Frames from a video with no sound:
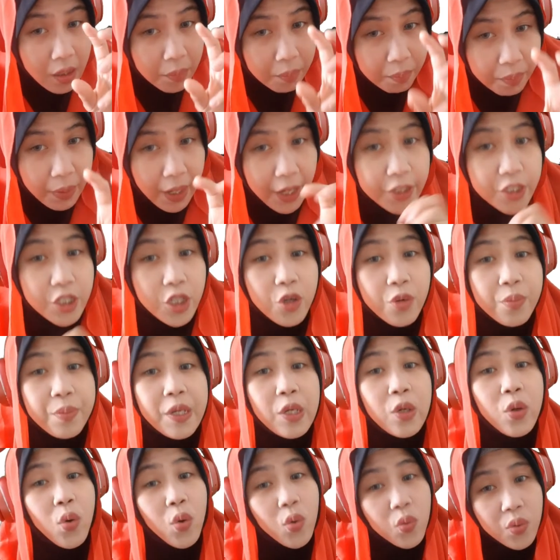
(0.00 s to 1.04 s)
Pressure will be
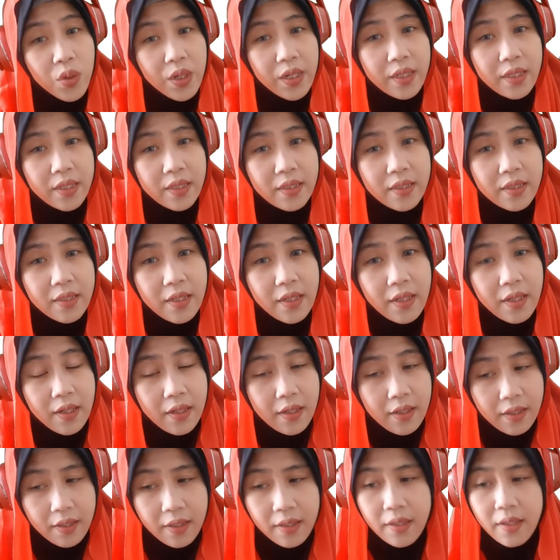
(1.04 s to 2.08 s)
lower.
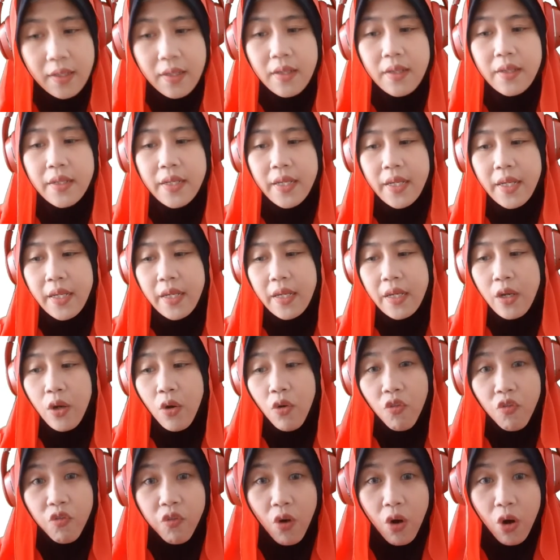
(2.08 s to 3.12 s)
Okay,
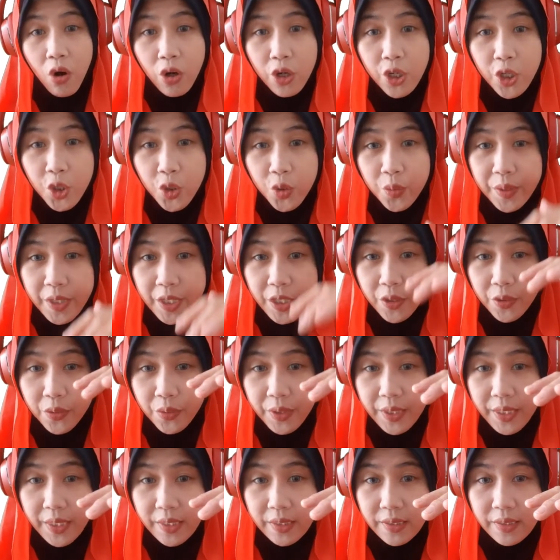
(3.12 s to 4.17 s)
volume
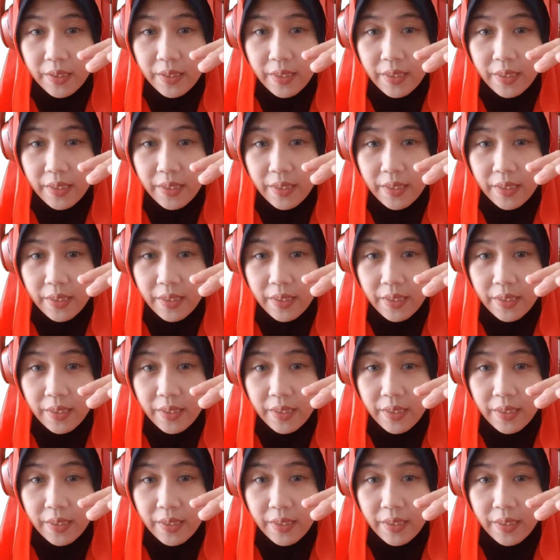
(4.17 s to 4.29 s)
increase.